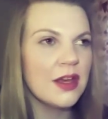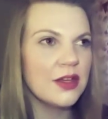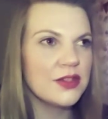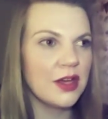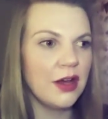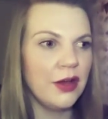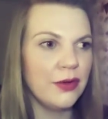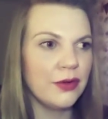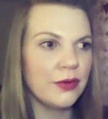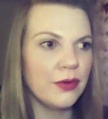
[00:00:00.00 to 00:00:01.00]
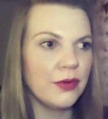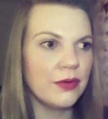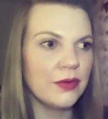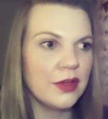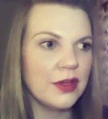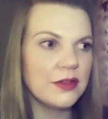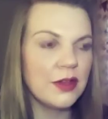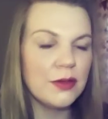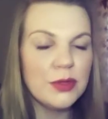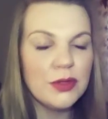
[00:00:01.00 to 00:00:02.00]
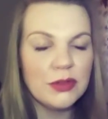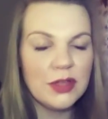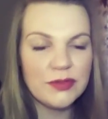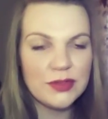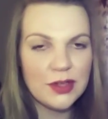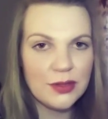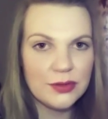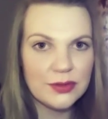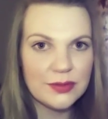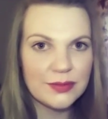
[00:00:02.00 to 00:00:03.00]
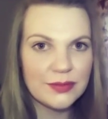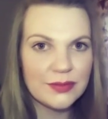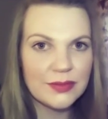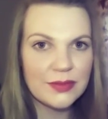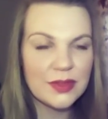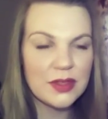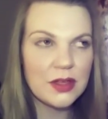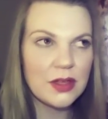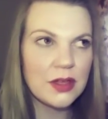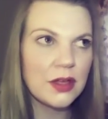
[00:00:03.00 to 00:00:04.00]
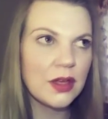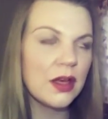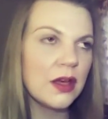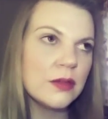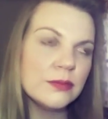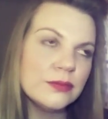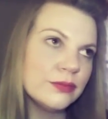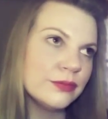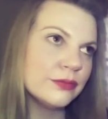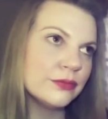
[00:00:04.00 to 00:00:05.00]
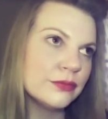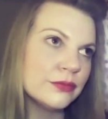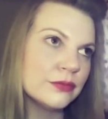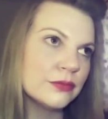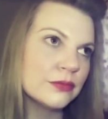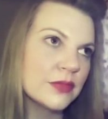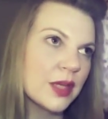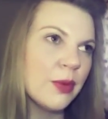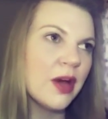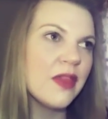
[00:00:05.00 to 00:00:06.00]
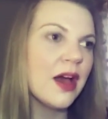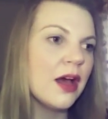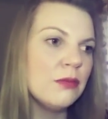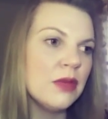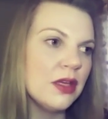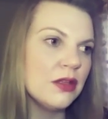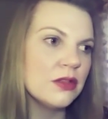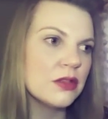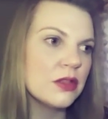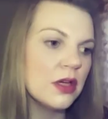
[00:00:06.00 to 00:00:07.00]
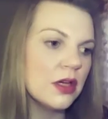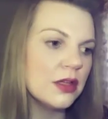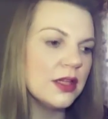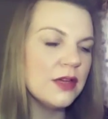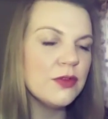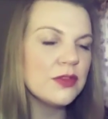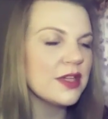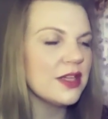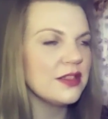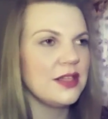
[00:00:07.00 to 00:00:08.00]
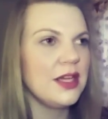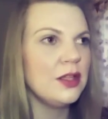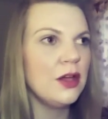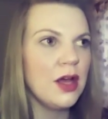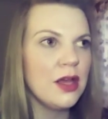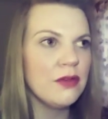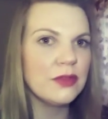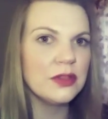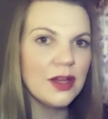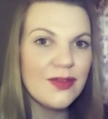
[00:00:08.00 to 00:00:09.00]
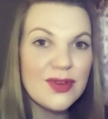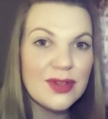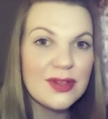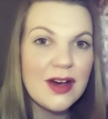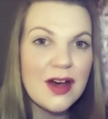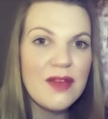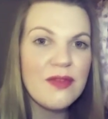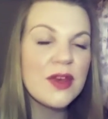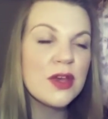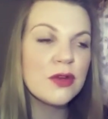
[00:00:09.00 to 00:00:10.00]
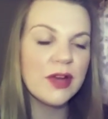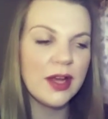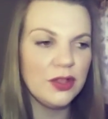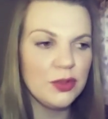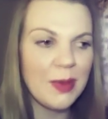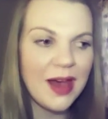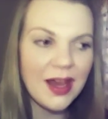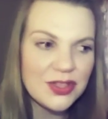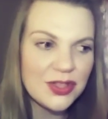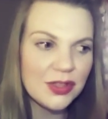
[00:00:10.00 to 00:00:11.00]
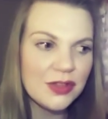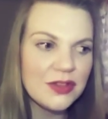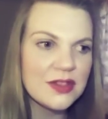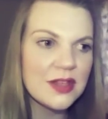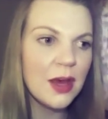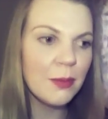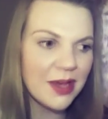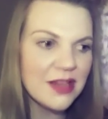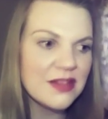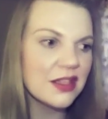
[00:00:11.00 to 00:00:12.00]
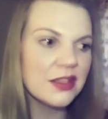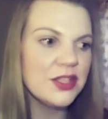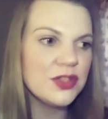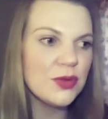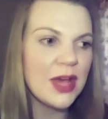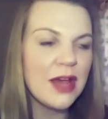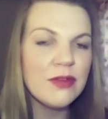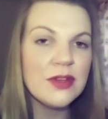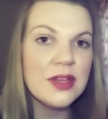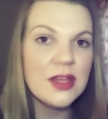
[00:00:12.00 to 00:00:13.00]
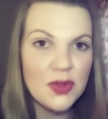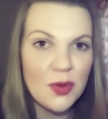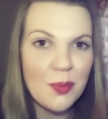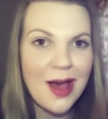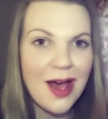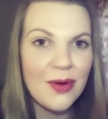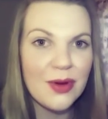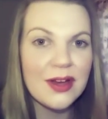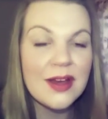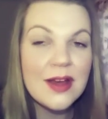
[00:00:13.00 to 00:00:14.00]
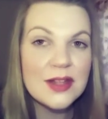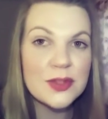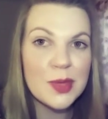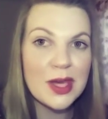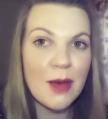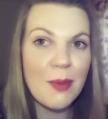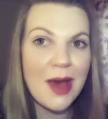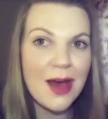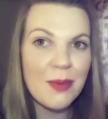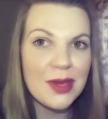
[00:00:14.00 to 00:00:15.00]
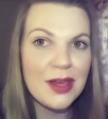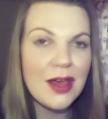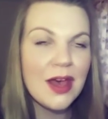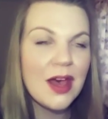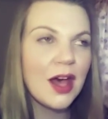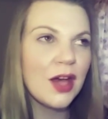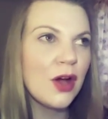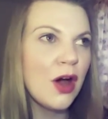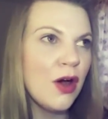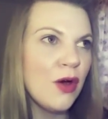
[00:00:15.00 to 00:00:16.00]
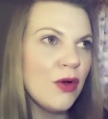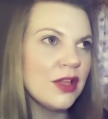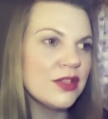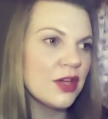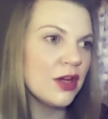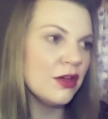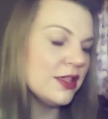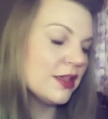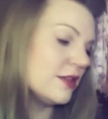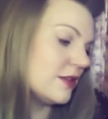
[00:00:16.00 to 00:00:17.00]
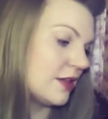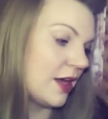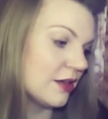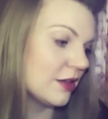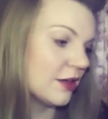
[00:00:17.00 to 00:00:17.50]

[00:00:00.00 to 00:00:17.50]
so don't put your life on hold. Um, and by that I mean live your day to day life, love your life, create new passions, basically do everything in your power to become happy and whole and totally content